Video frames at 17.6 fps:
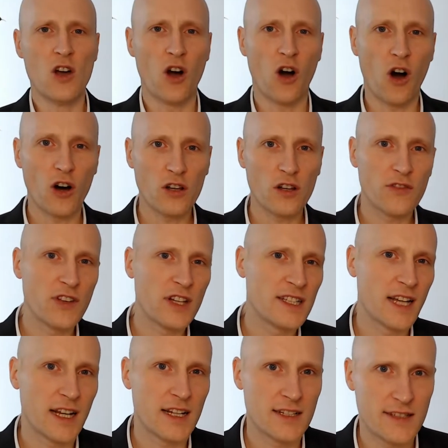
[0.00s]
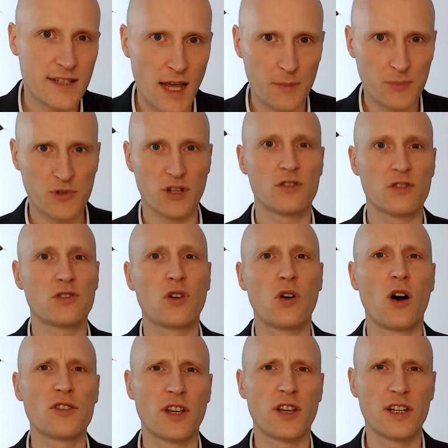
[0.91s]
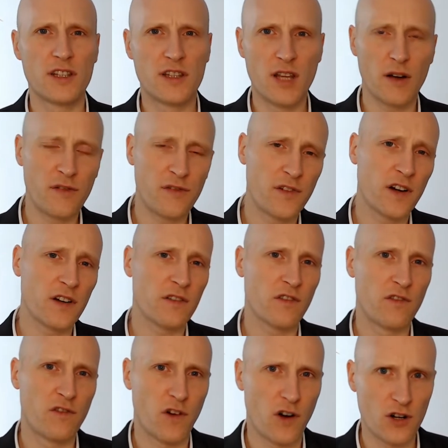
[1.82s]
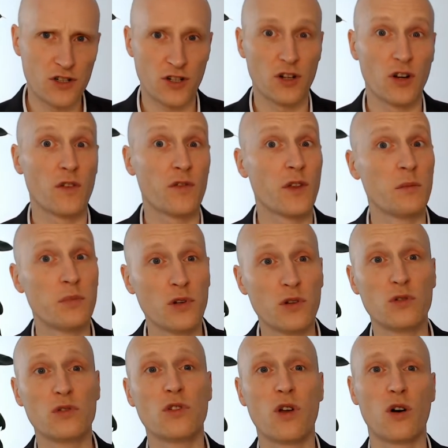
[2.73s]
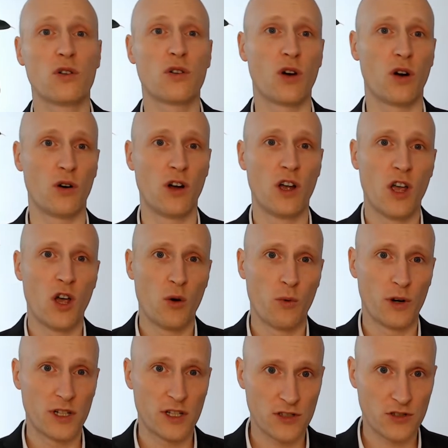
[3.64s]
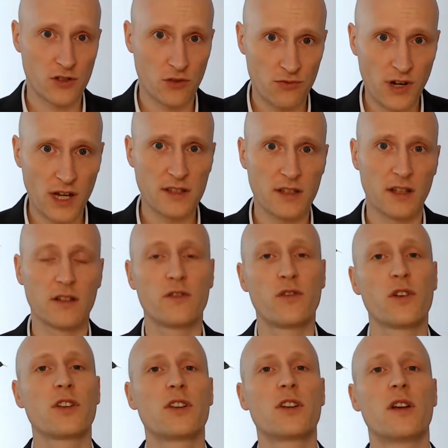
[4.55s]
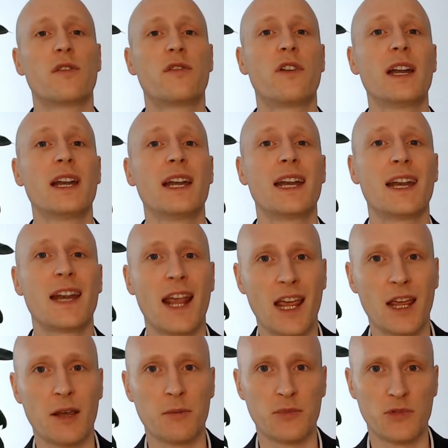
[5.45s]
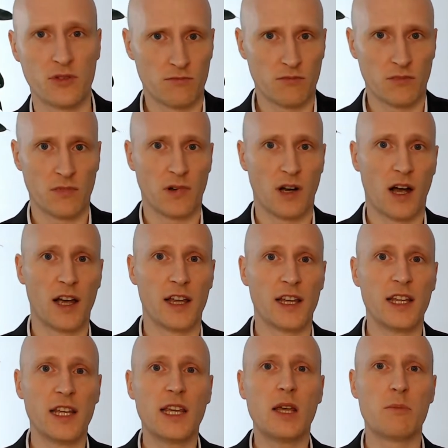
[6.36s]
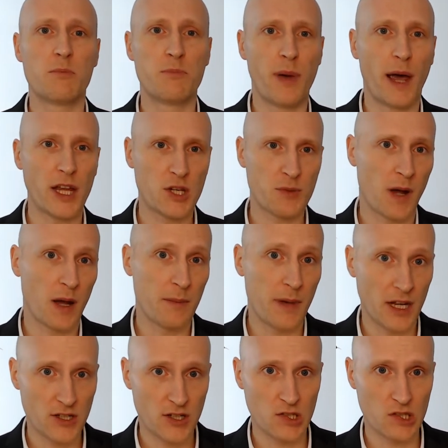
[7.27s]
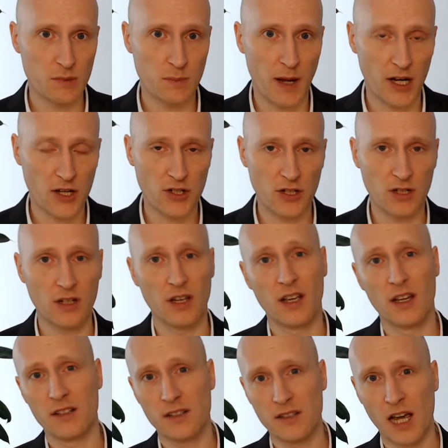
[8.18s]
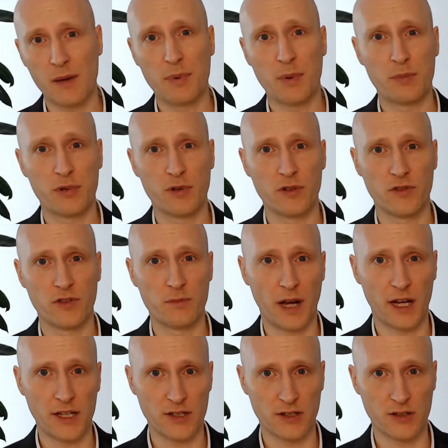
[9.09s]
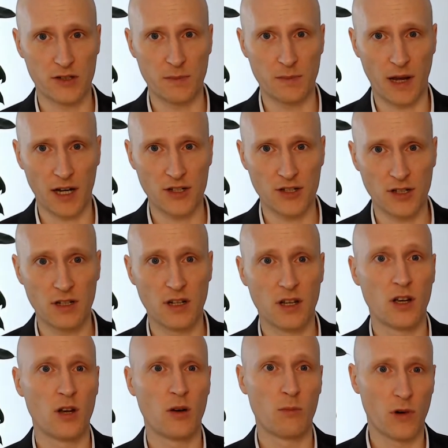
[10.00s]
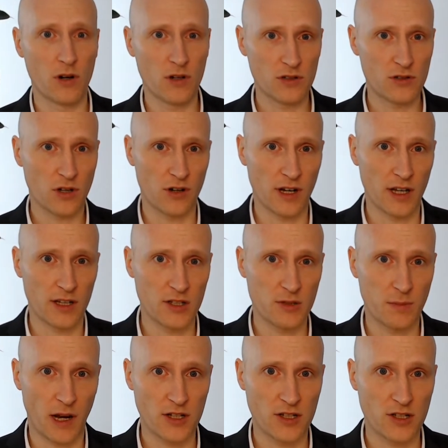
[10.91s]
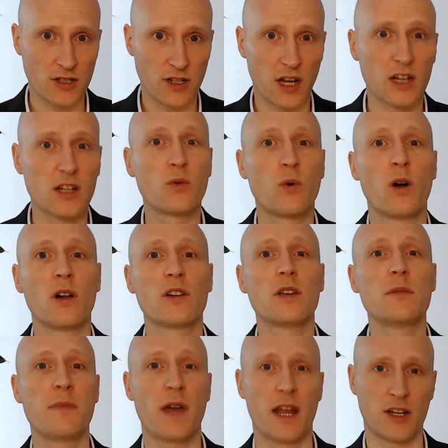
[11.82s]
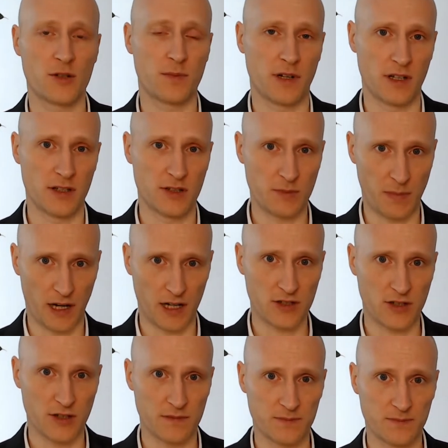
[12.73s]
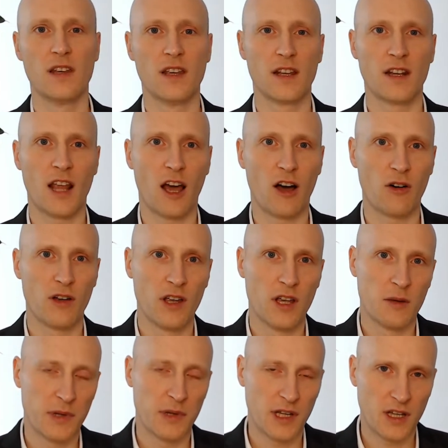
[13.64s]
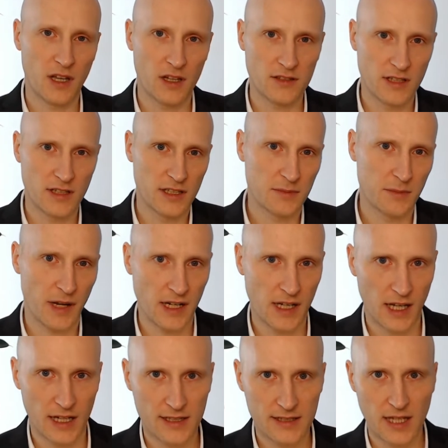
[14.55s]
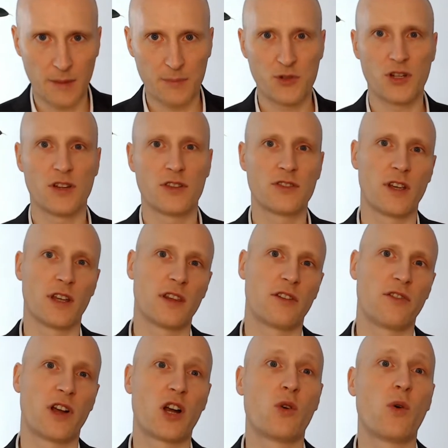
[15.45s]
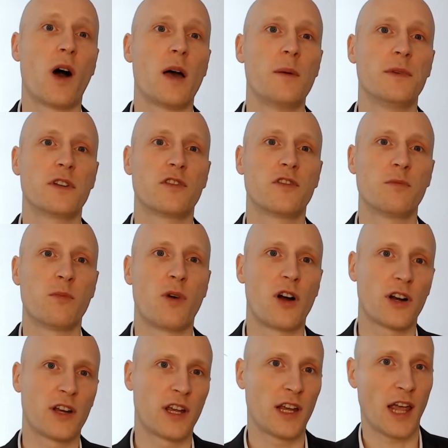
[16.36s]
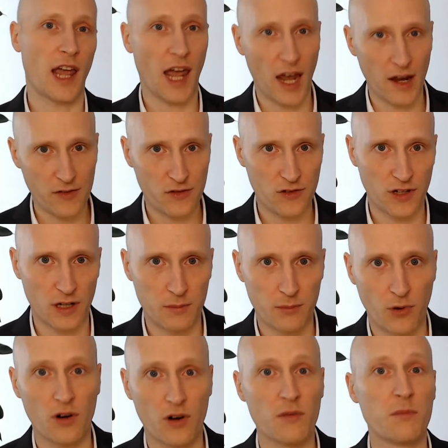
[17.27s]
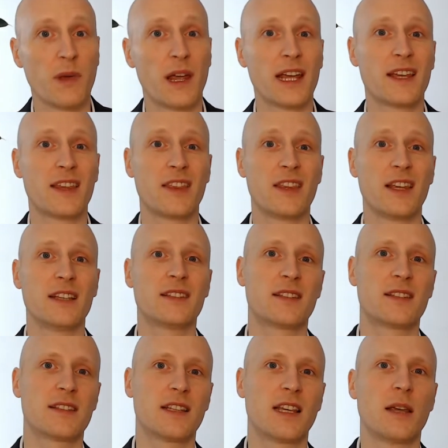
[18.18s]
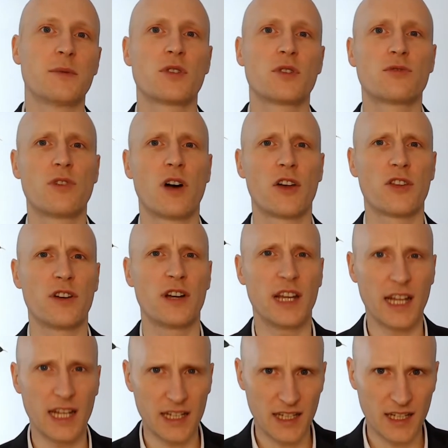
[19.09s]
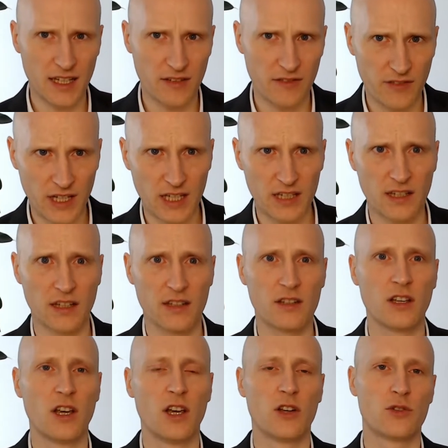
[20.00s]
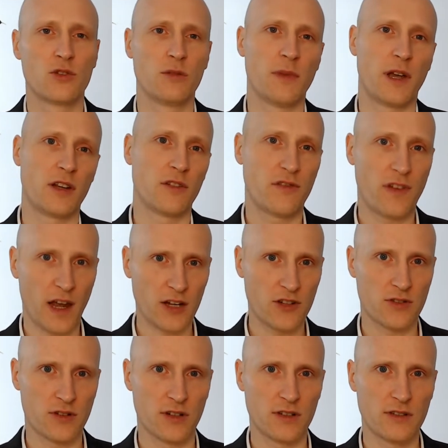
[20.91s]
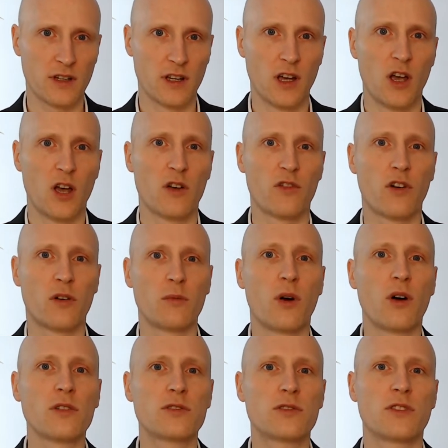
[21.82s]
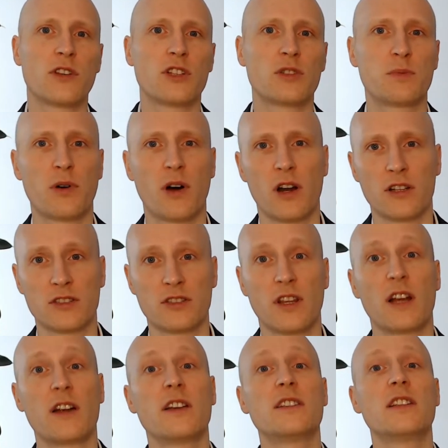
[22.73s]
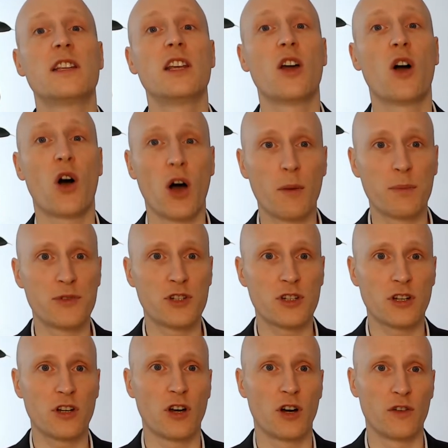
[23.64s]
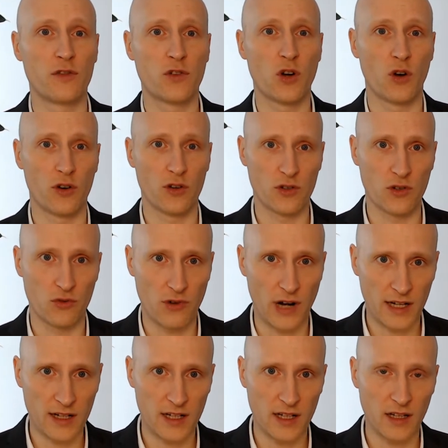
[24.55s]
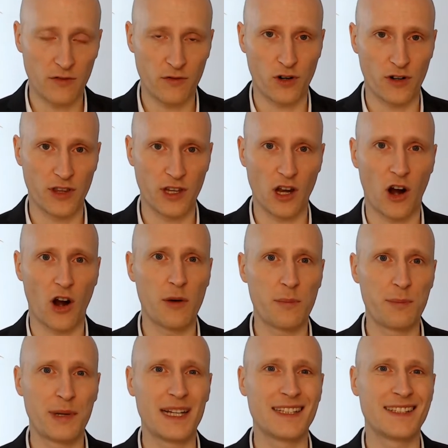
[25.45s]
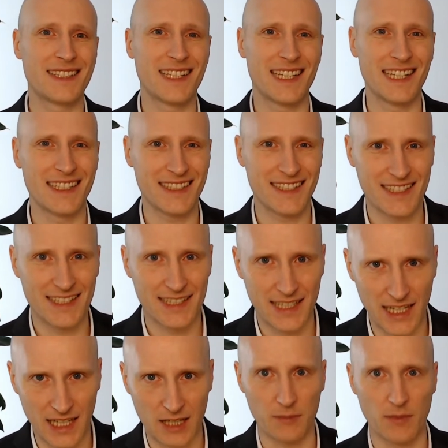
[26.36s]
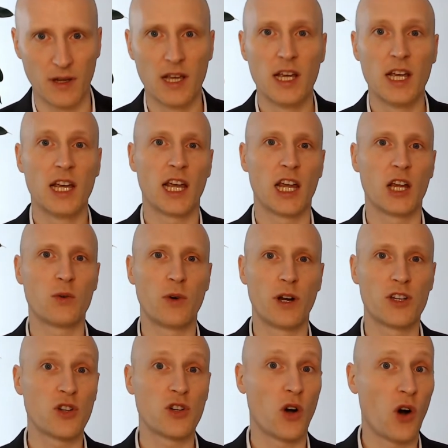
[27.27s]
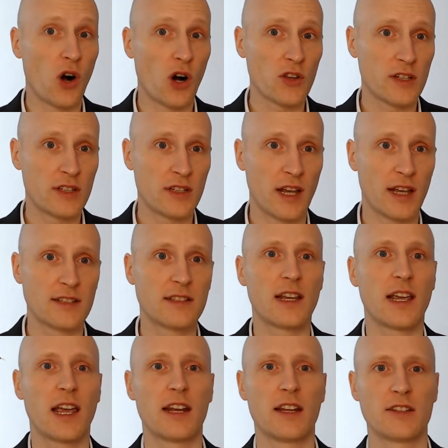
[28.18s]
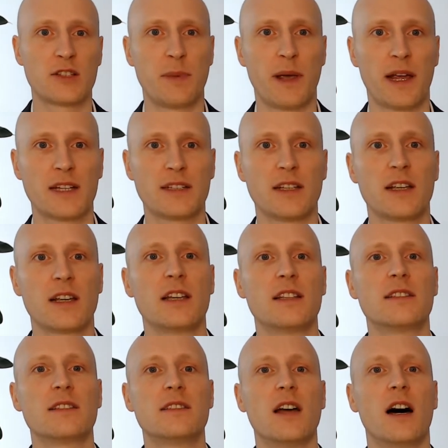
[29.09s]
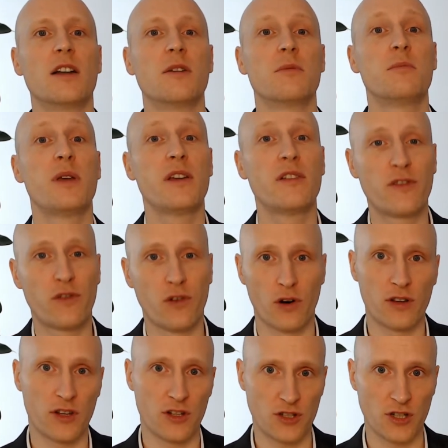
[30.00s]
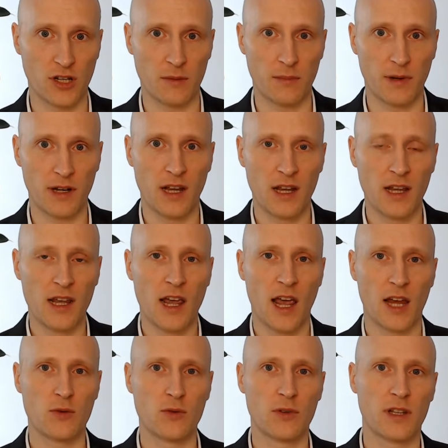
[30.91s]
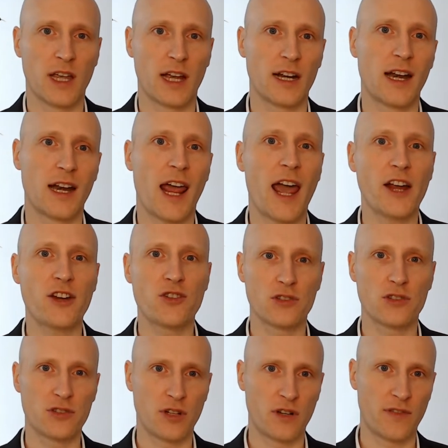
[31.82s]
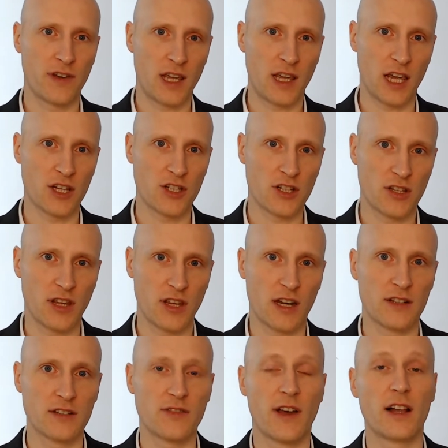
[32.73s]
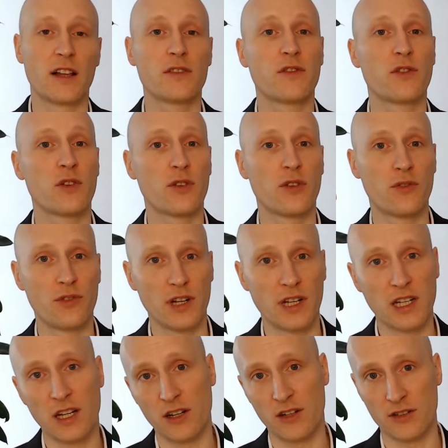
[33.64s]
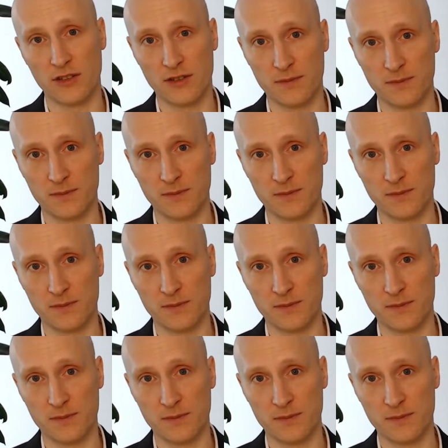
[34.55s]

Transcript: All of these exceptions cause a different version of the blue logo, which is the reason for the different names, i.e. batch-by-batch inspection, type-approved batch inspection, monitoring inspection, and quality management inspection. Now, because these many exceptions and the requirement of marking after import make these schemes rather inconvenient to manufacturers, for most of these products there is the option of going directly for the RPC scheme, in which all the testing and inspecting is done before the shipment, and you will get an actual certification that is valid for 3 years.